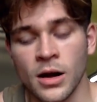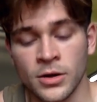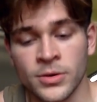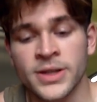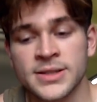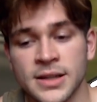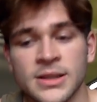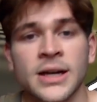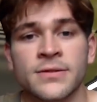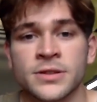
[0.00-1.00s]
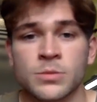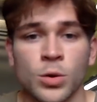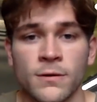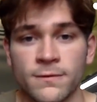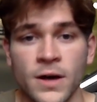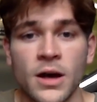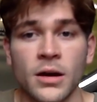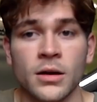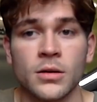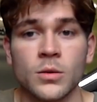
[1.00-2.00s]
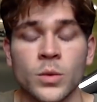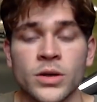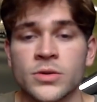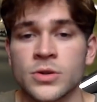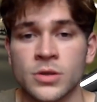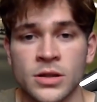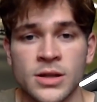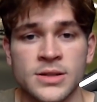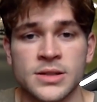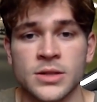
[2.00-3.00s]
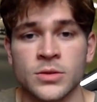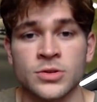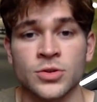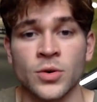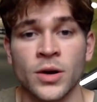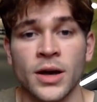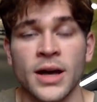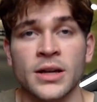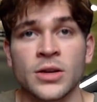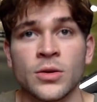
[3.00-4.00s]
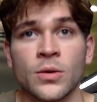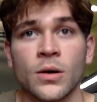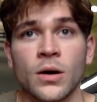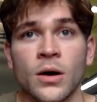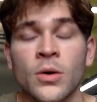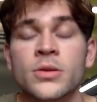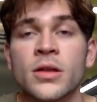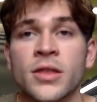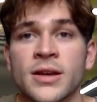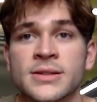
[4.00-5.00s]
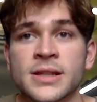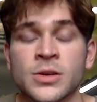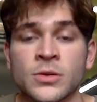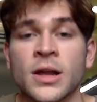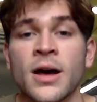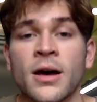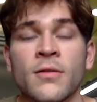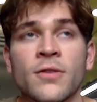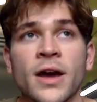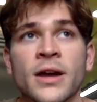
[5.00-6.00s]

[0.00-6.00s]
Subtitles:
agrees that life is more fun when you do the things that you enjoy and you own the things that you love,